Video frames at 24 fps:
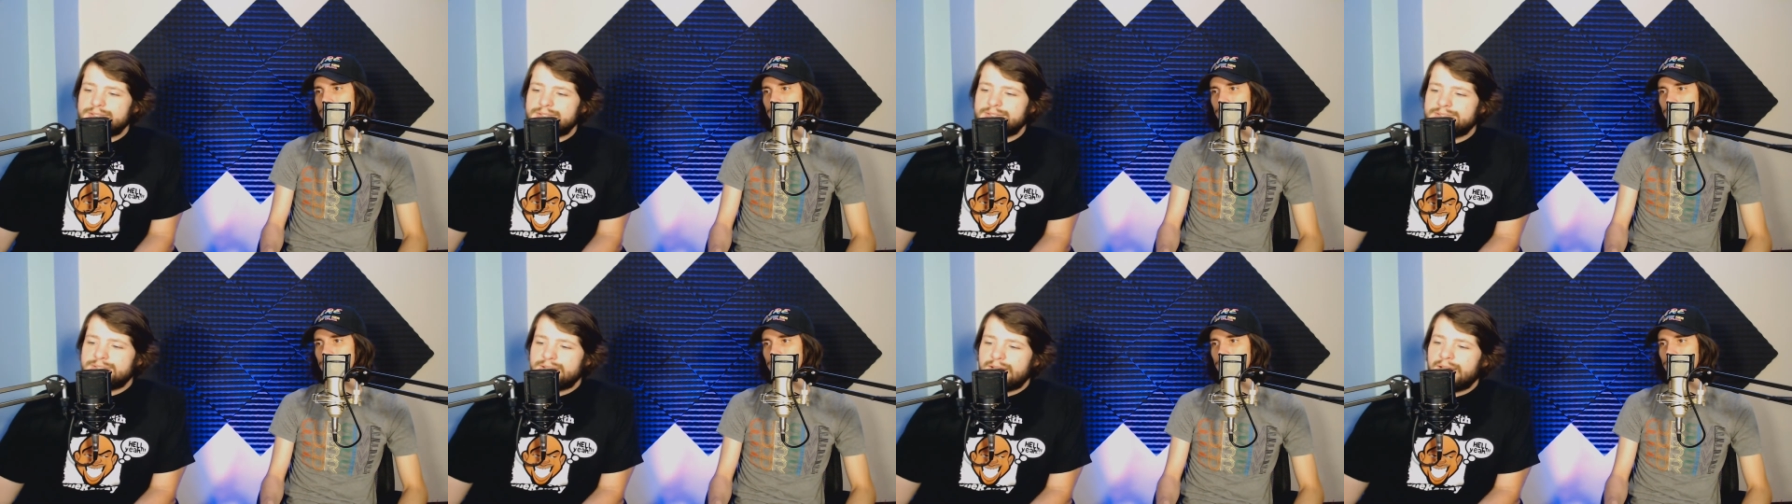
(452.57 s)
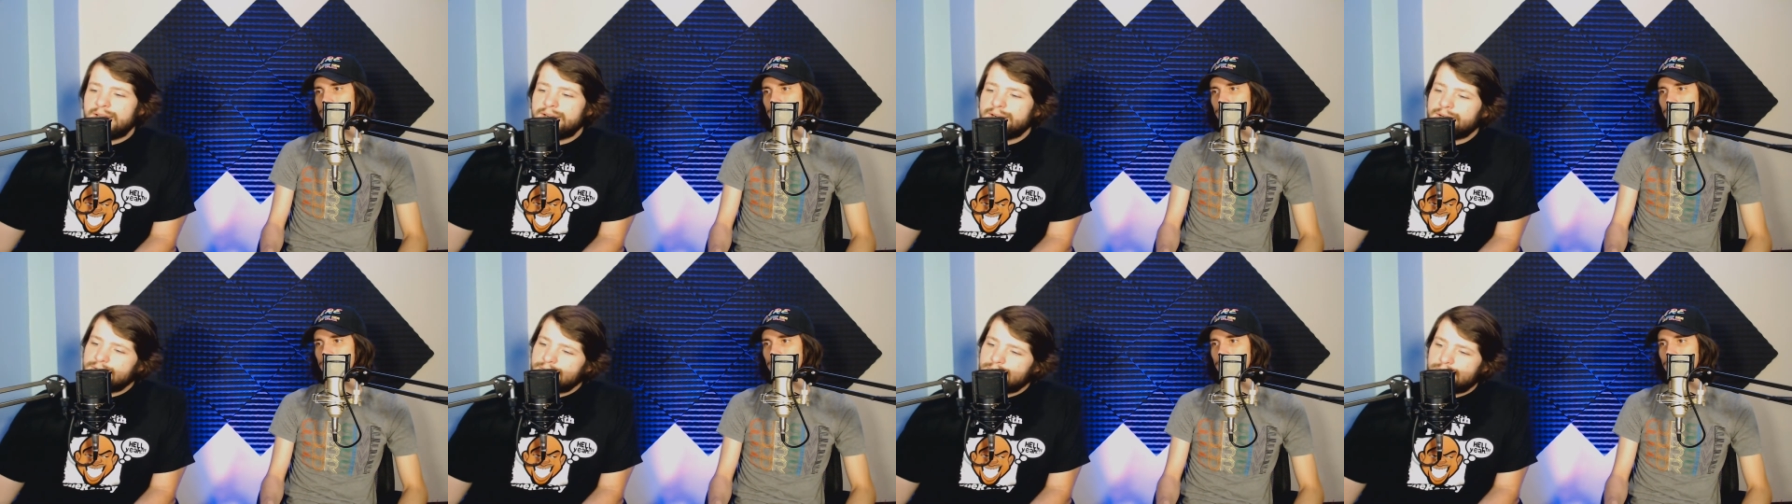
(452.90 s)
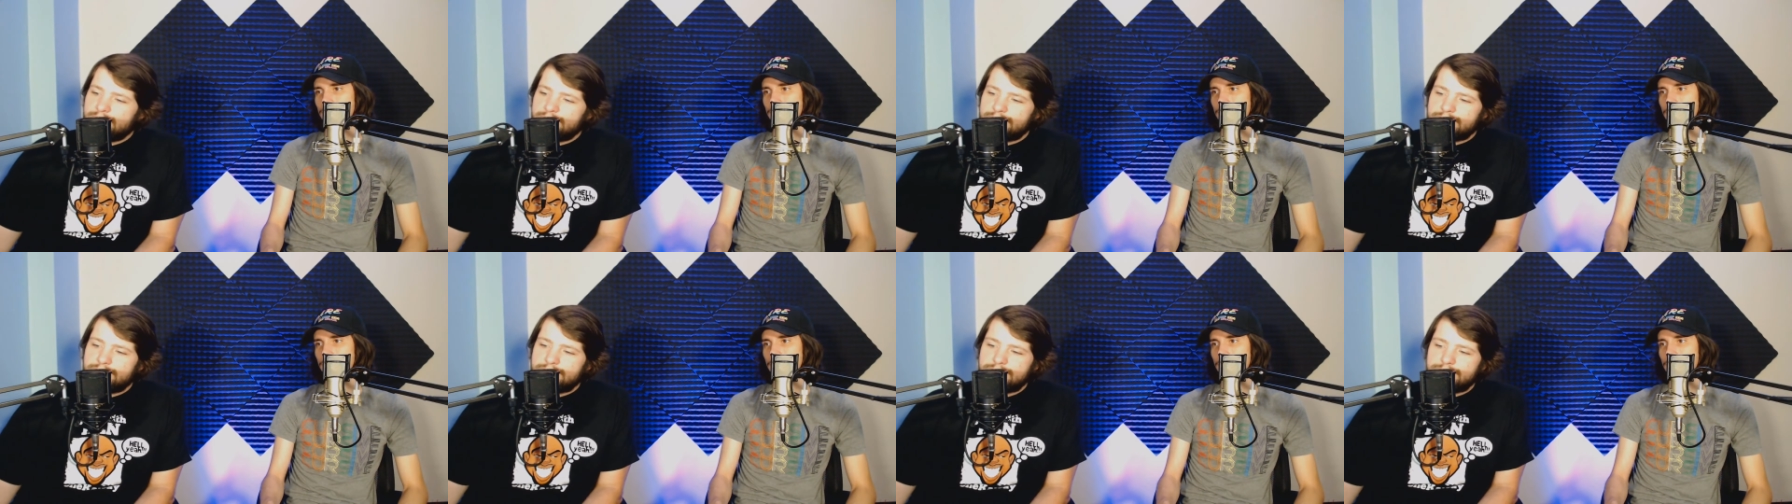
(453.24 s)
entire
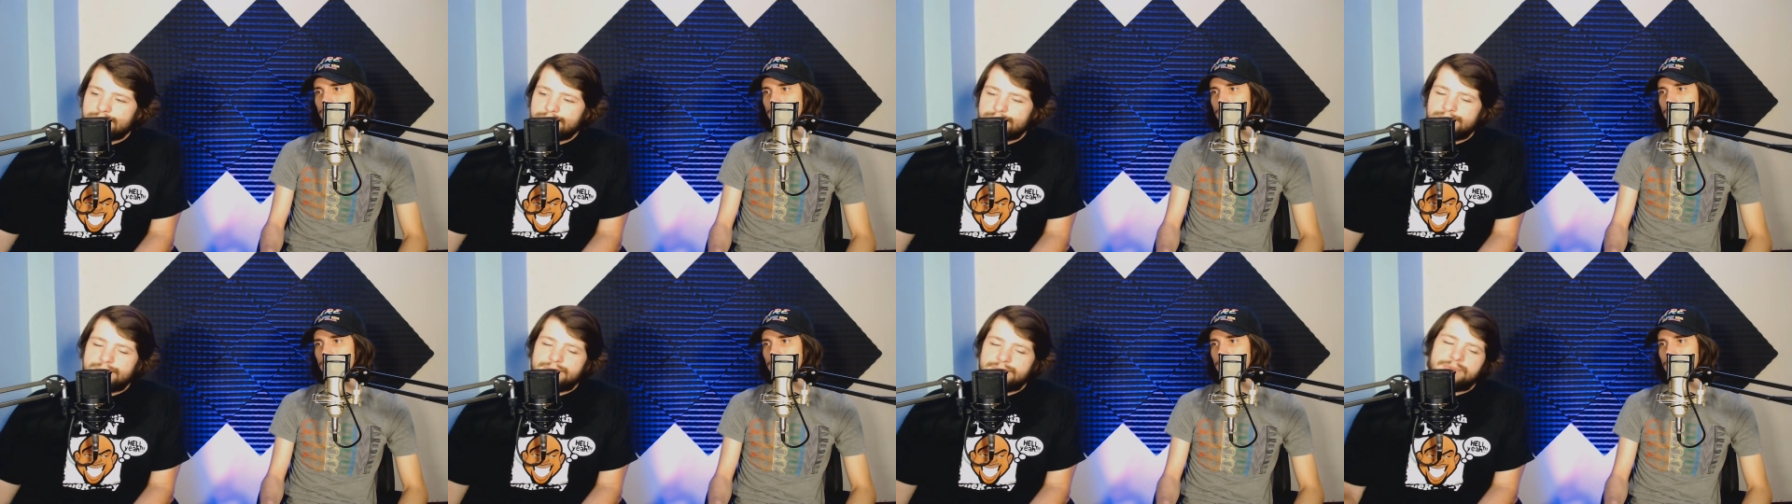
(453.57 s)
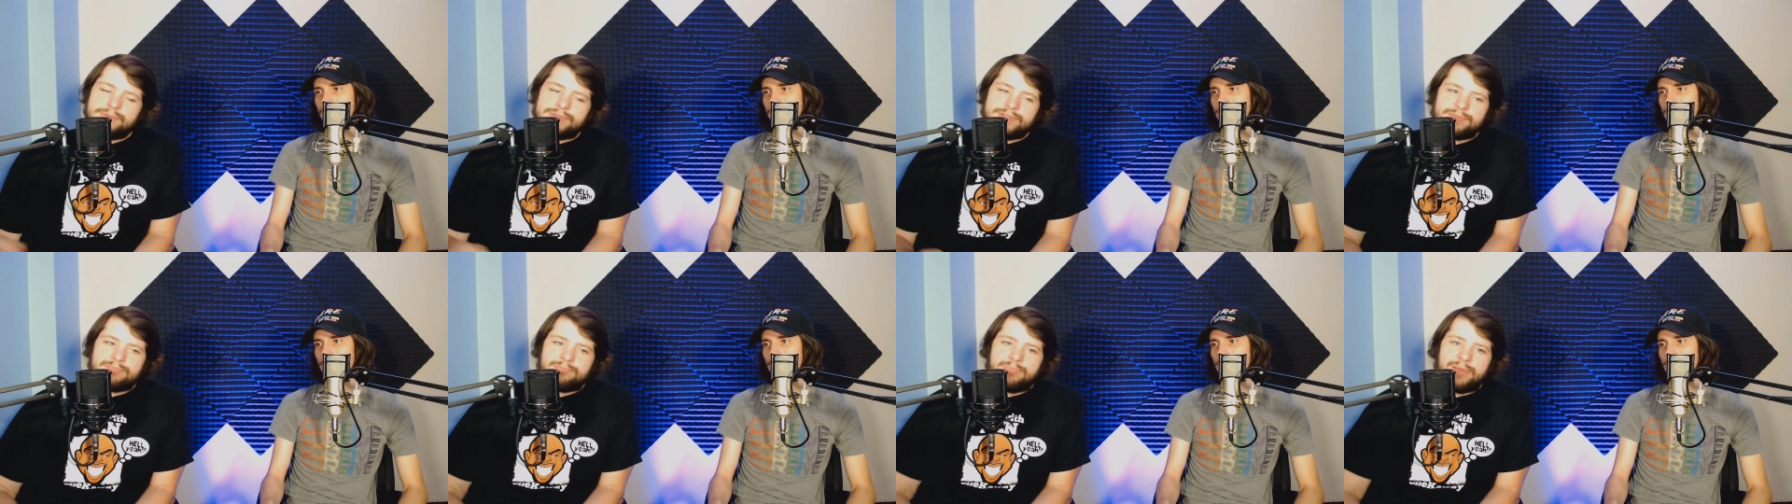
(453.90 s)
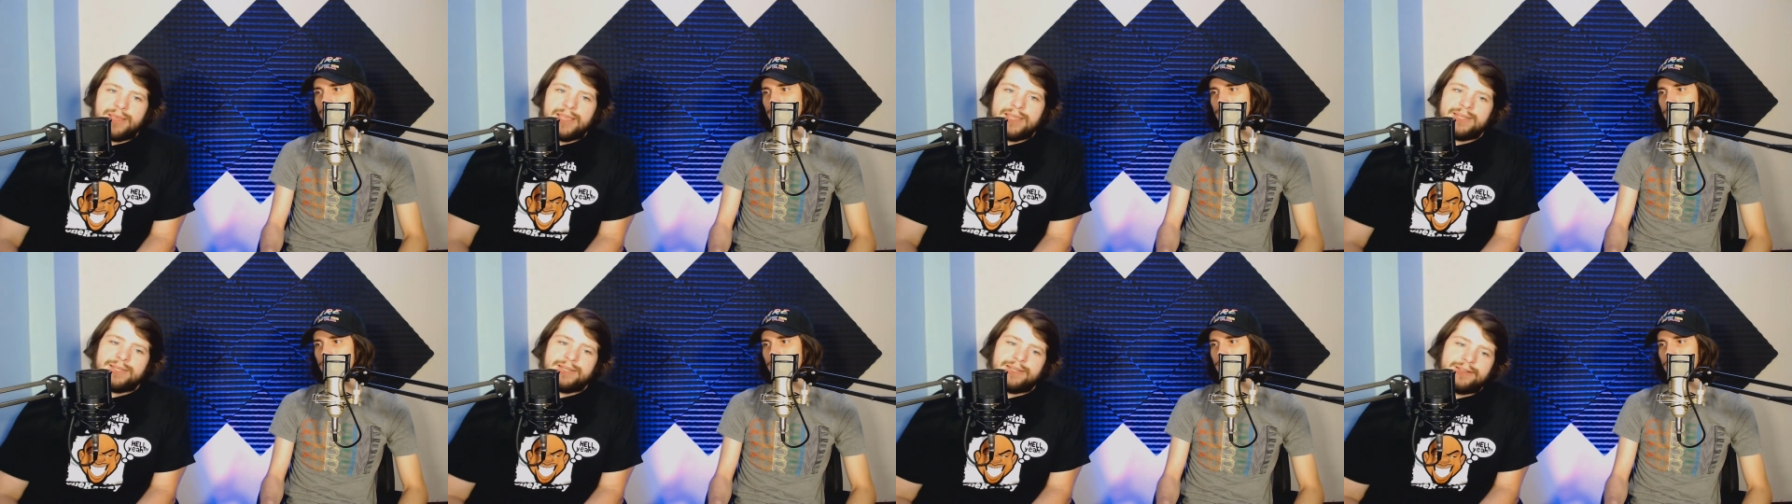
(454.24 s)
article was
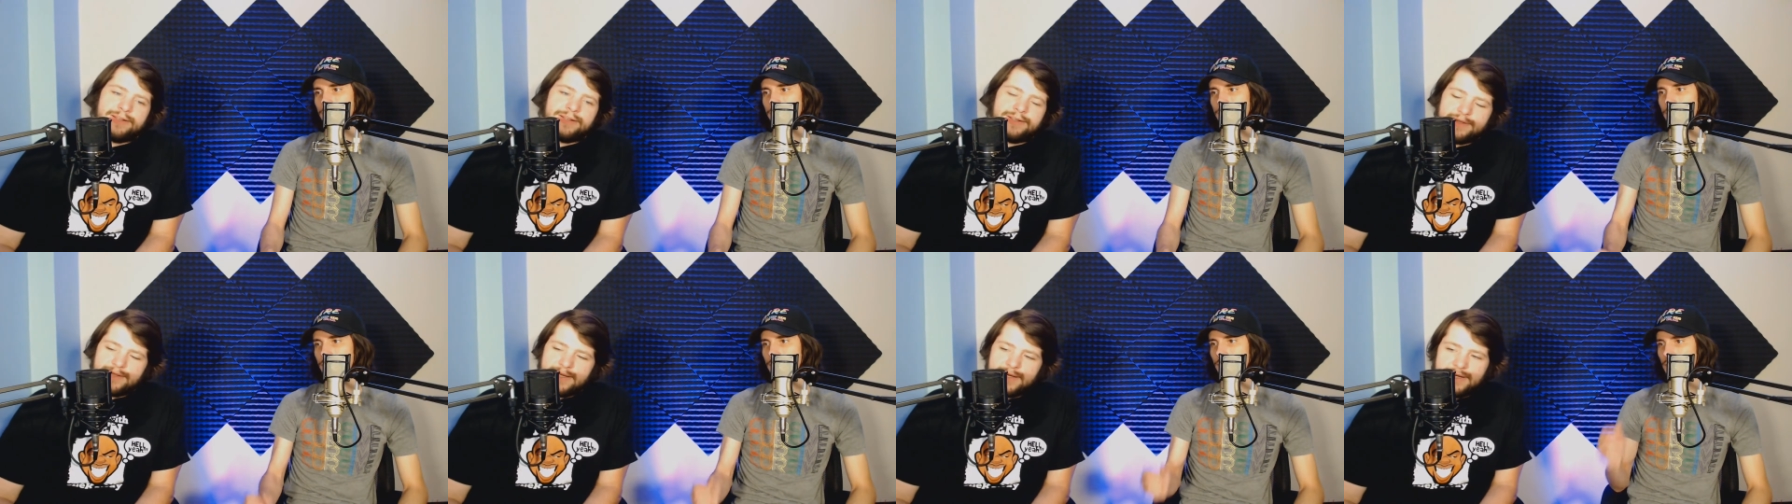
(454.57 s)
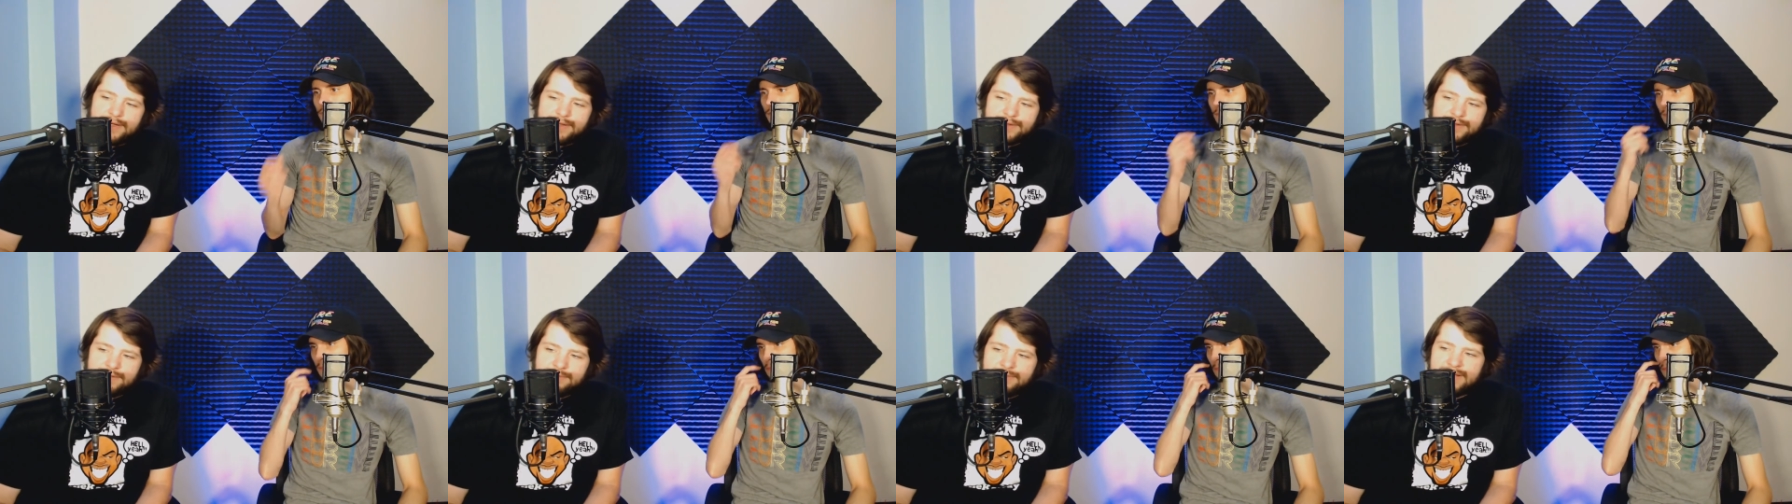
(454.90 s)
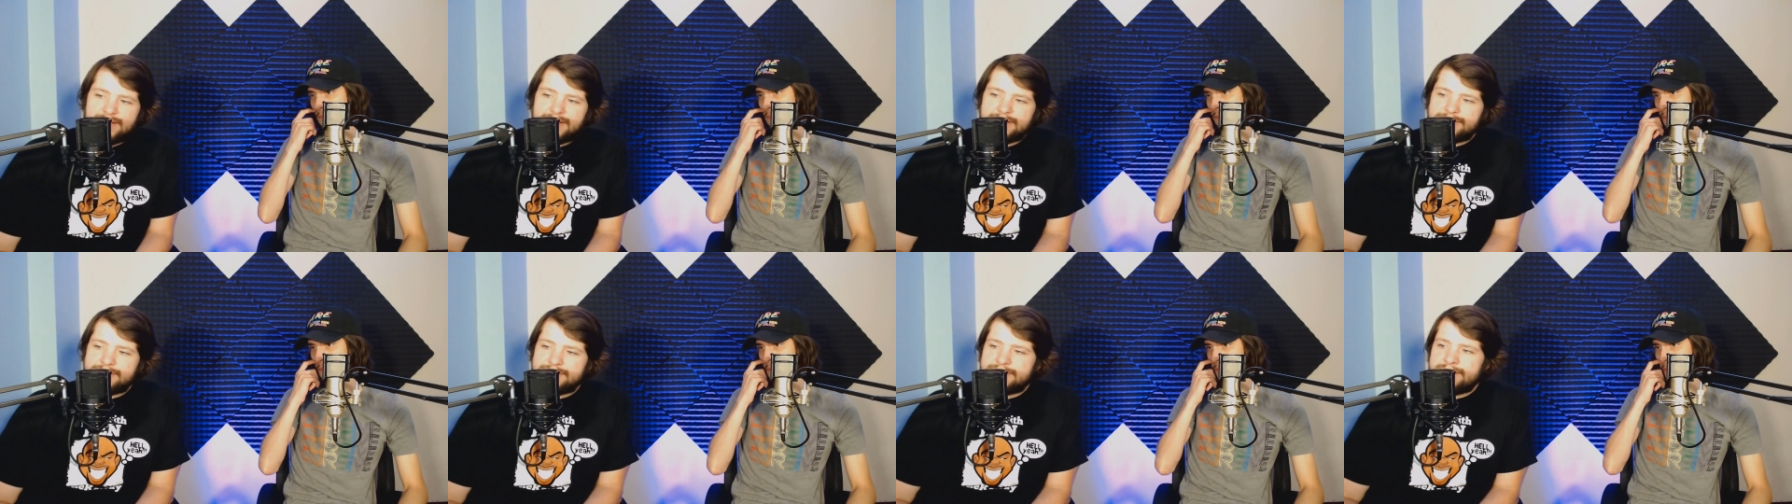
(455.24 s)
painted in a light to
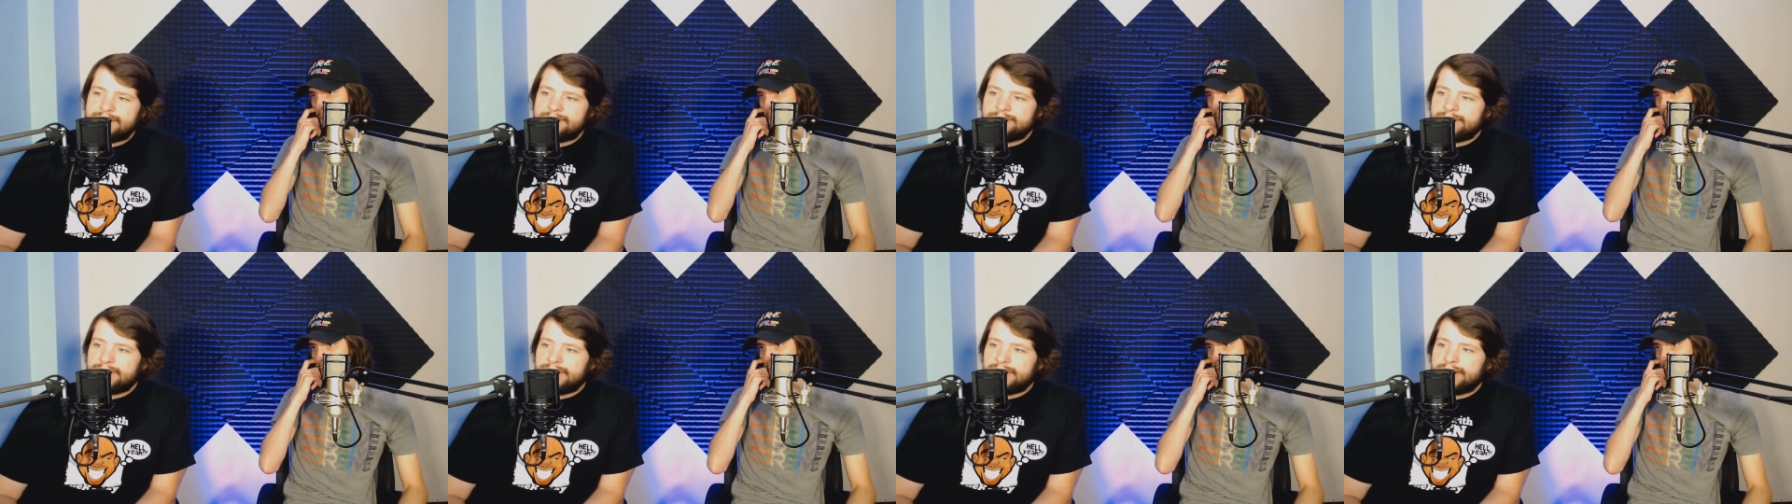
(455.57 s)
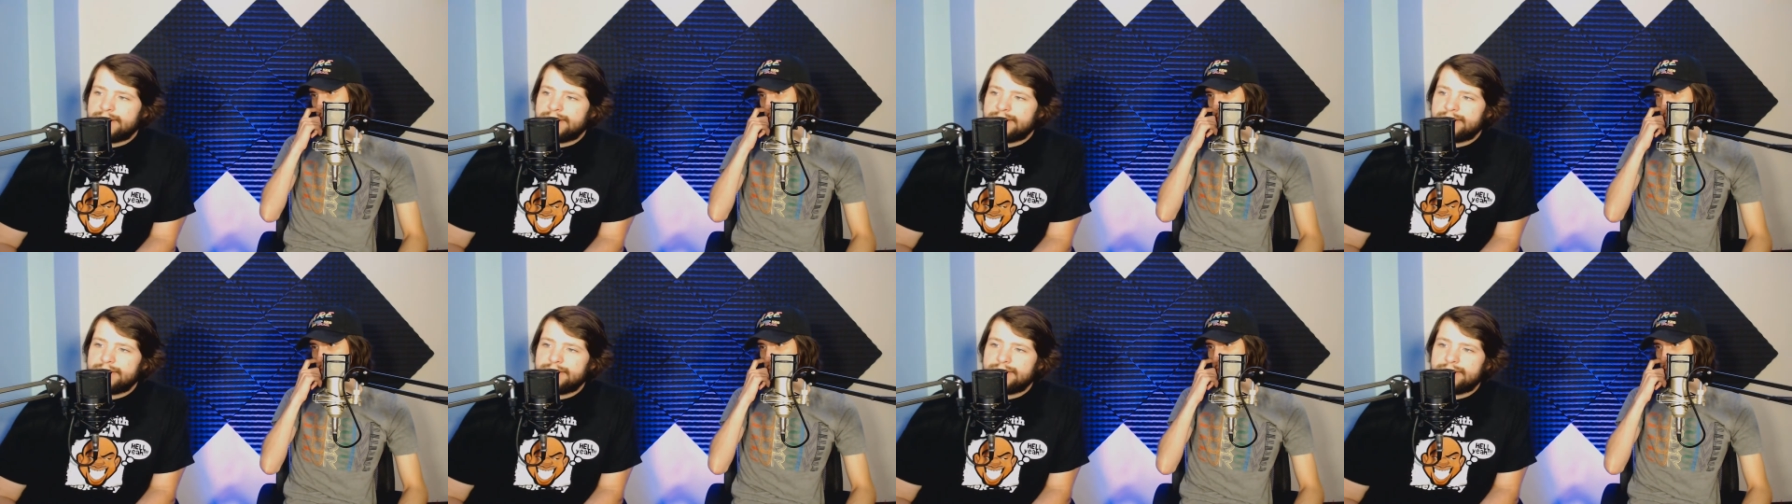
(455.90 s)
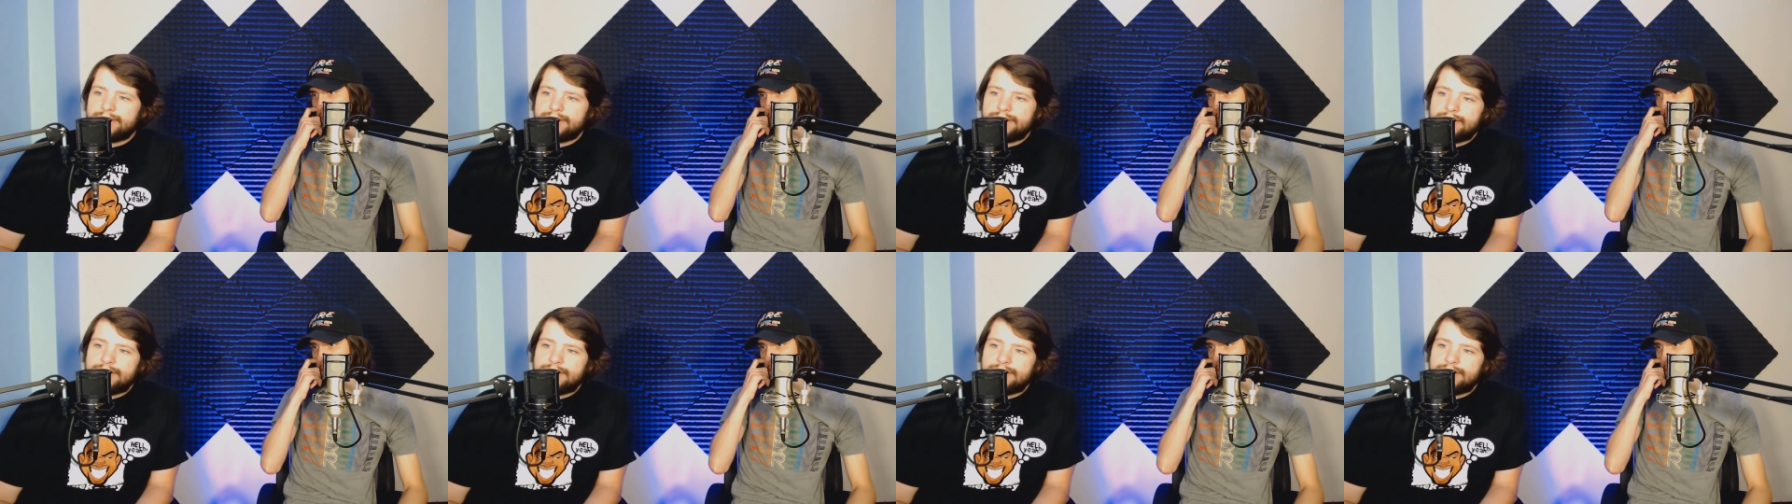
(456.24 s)
make it seem like